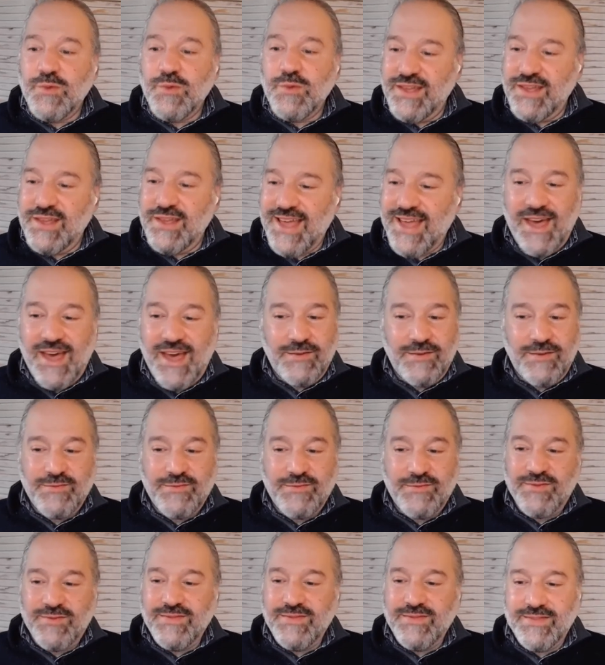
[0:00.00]
We
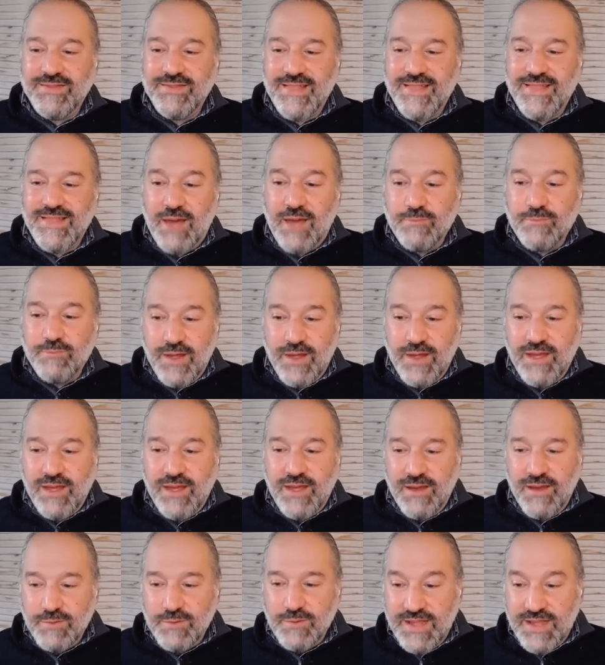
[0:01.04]
have that
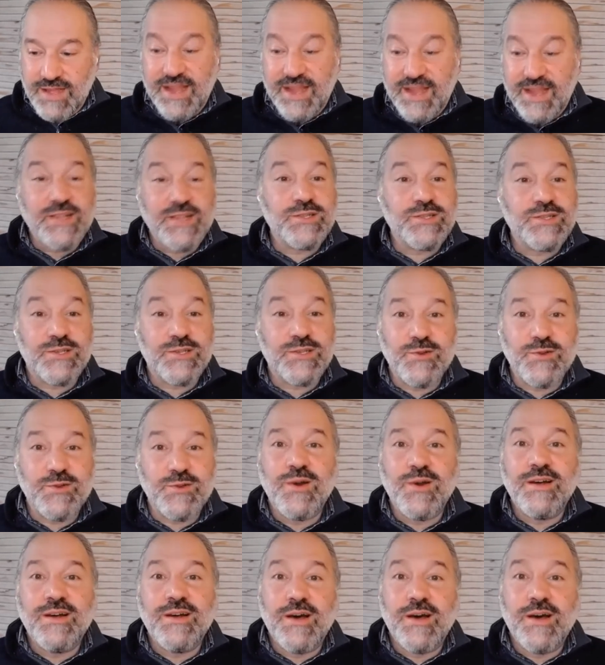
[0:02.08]
related
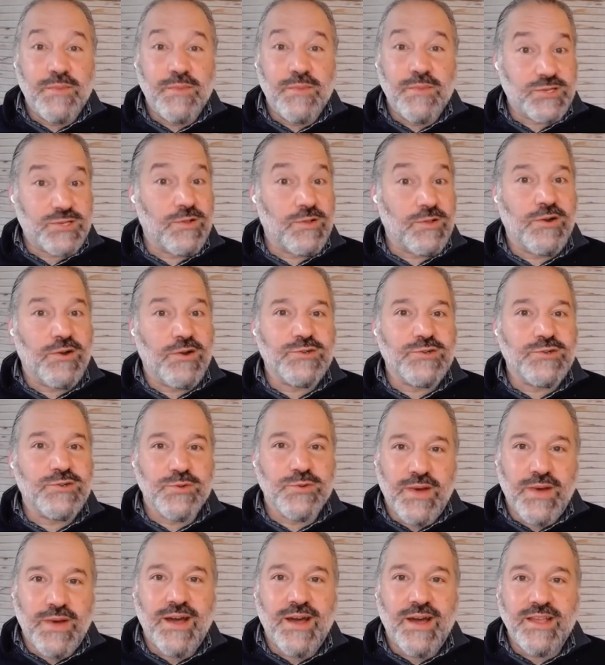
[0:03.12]
to a much larger
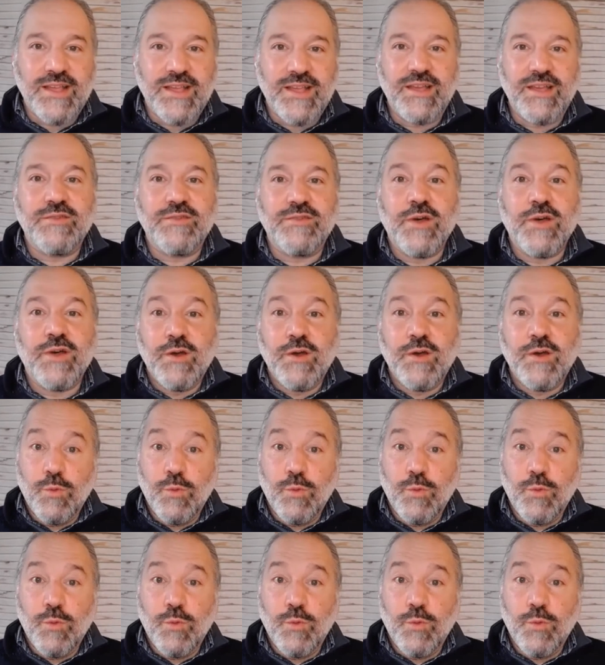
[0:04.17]
body of